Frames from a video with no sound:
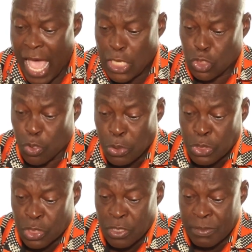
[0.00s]
as
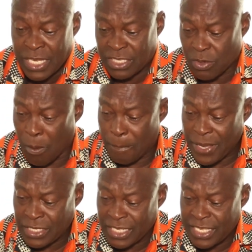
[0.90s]
consumers or
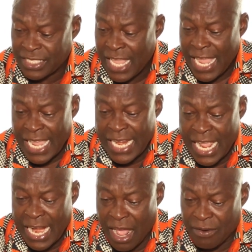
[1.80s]
patients in
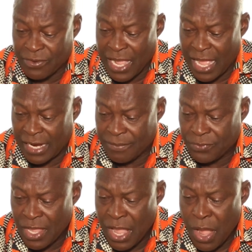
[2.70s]
and out of Ghana,